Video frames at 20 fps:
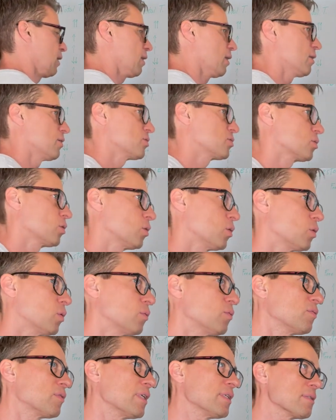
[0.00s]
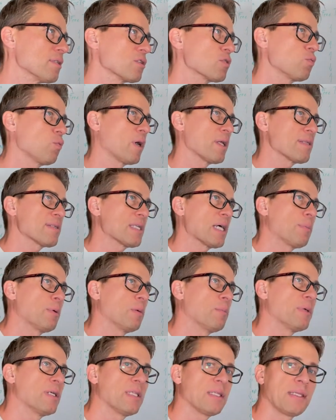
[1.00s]
So this is one
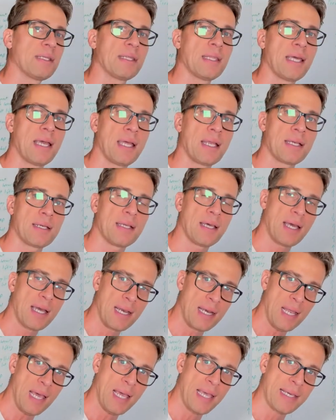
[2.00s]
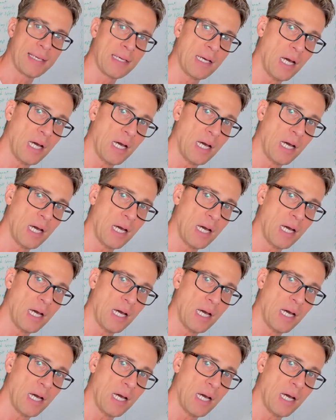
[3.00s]
supplement that I like.